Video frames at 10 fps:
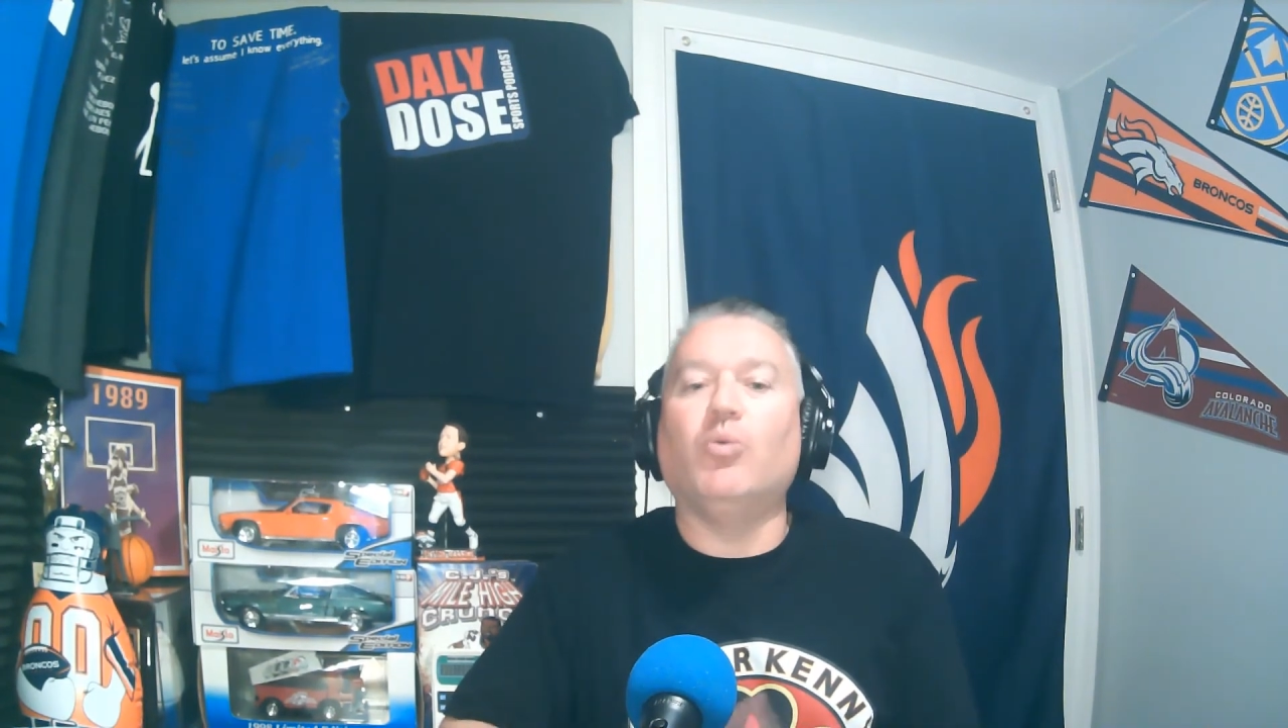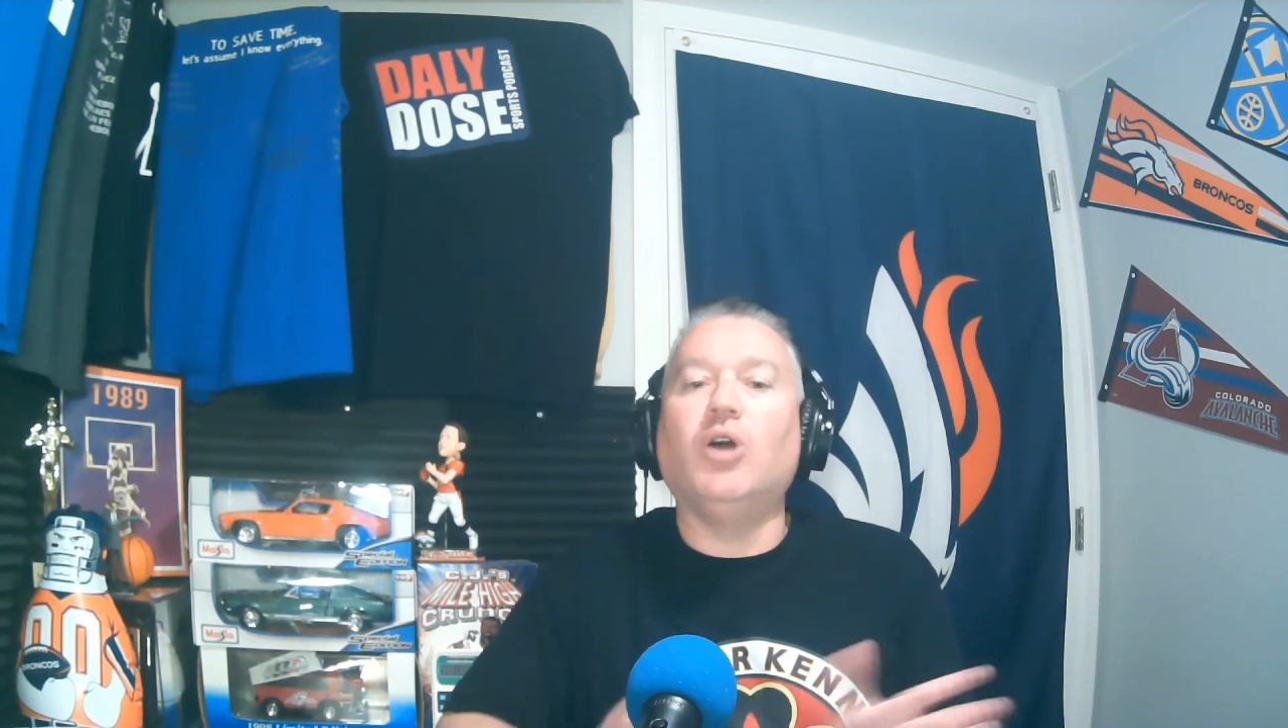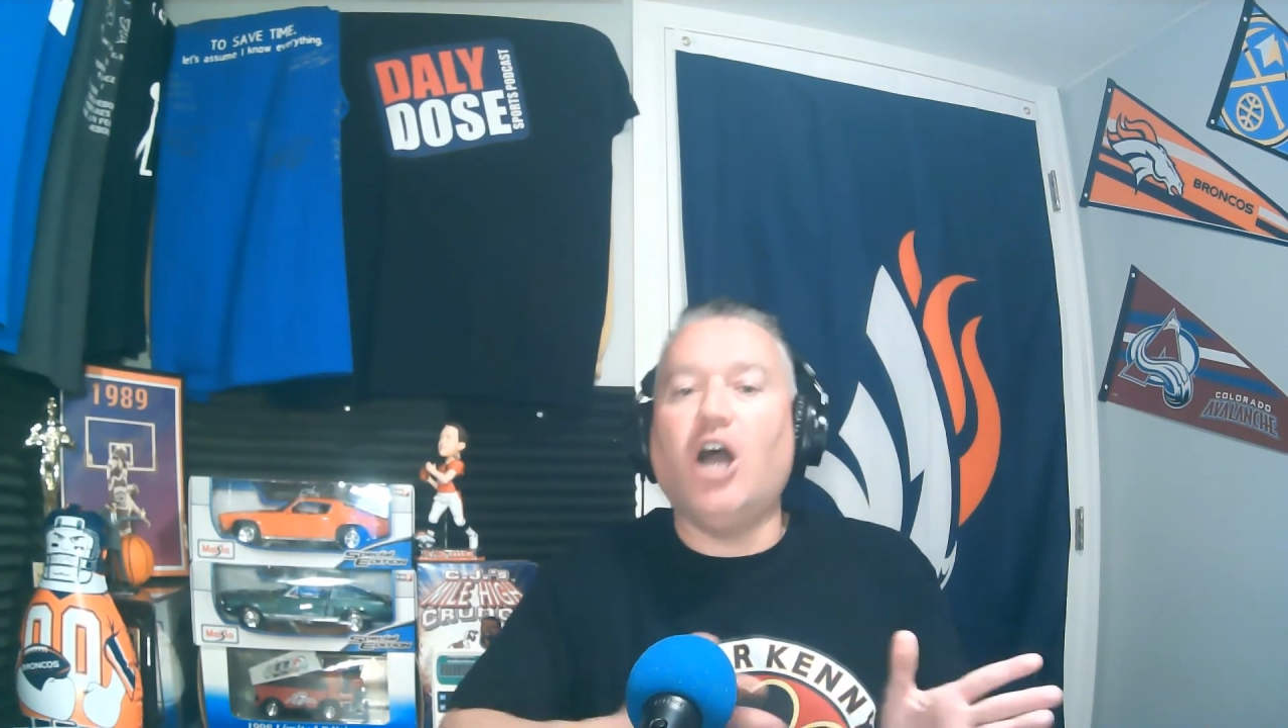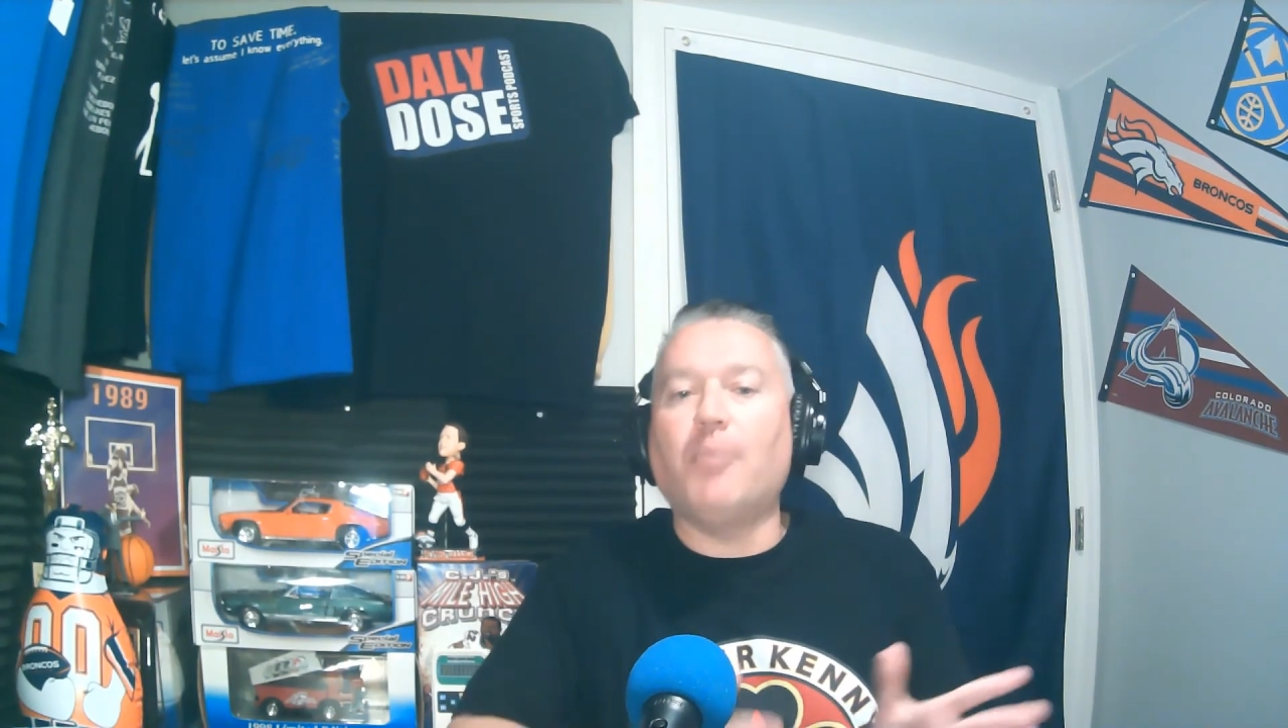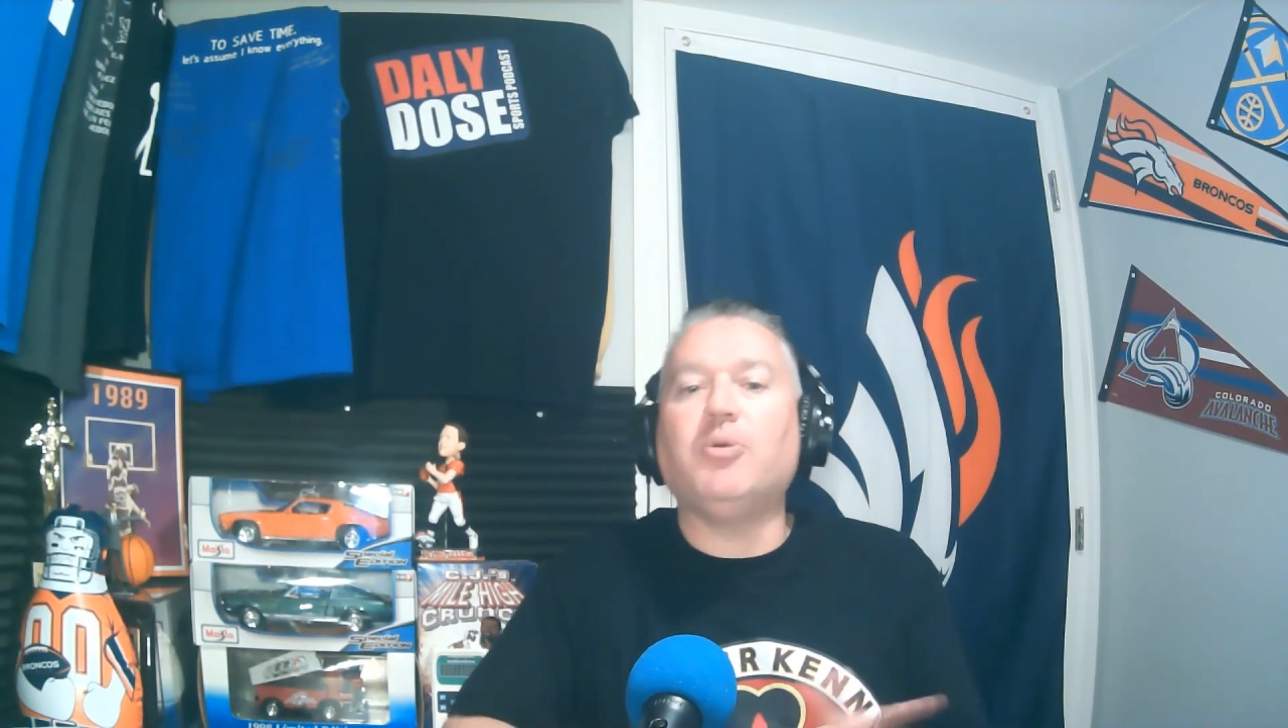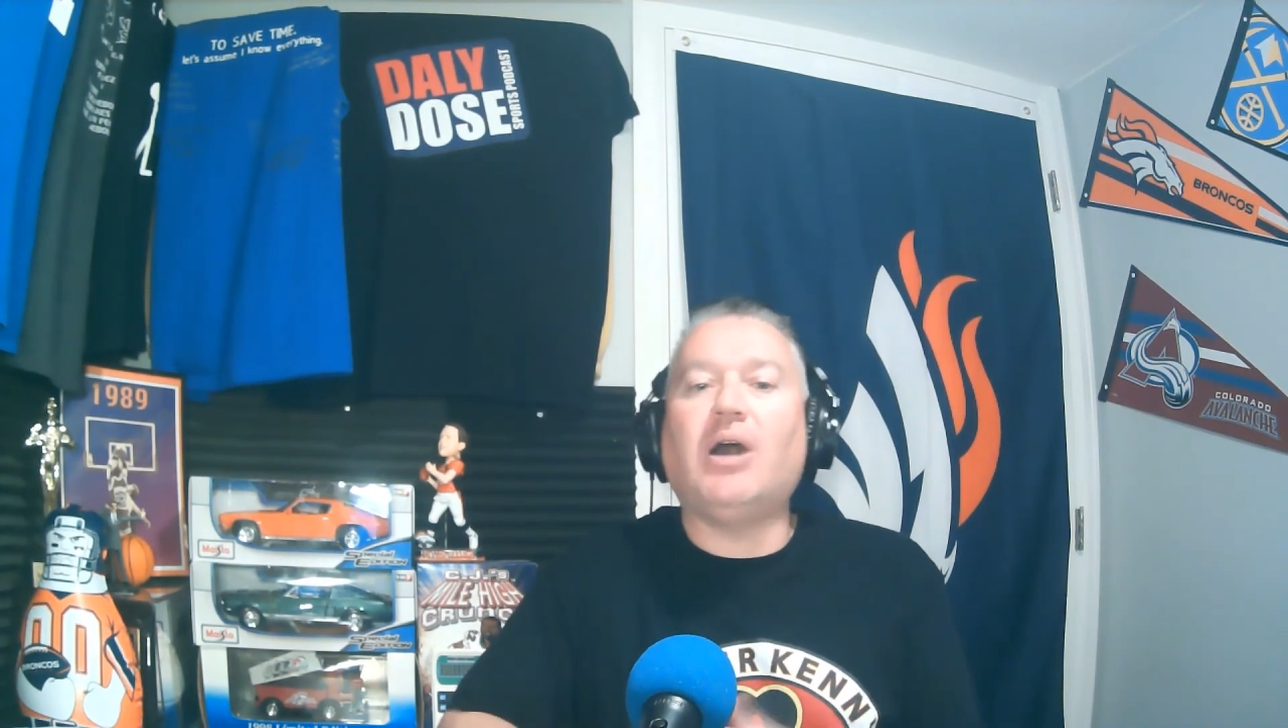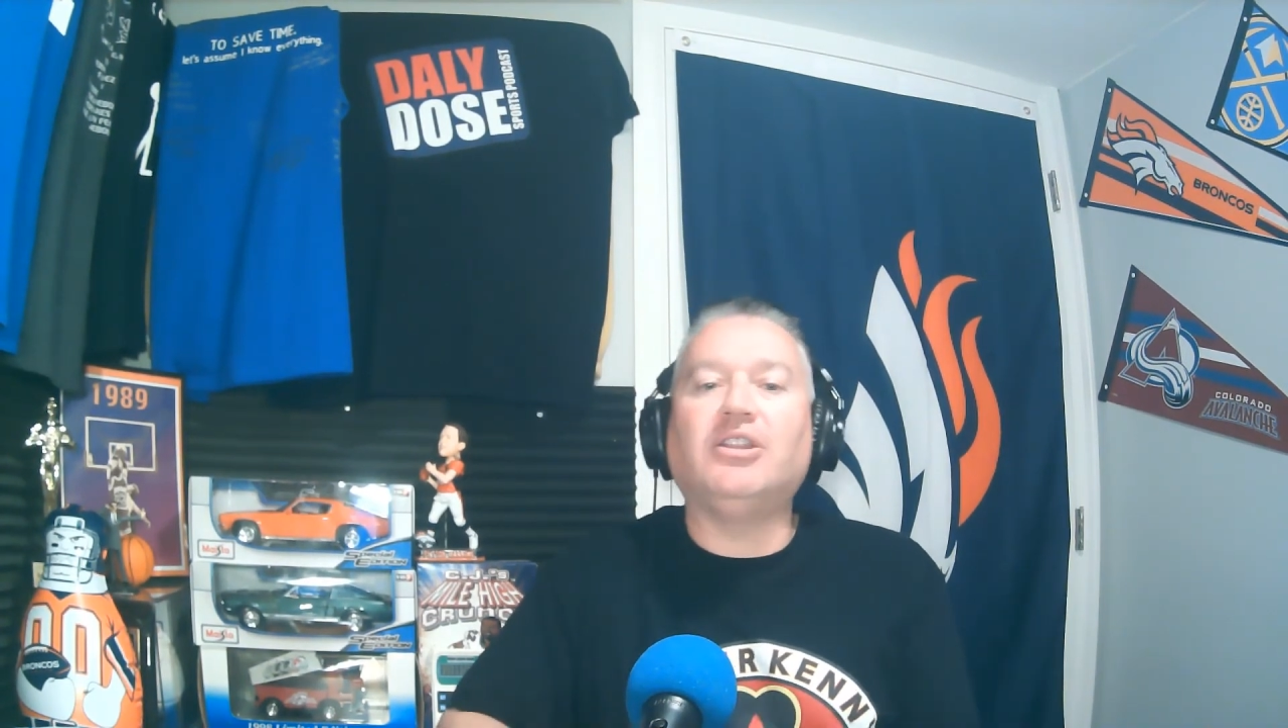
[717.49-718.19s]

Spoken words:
We'll help you out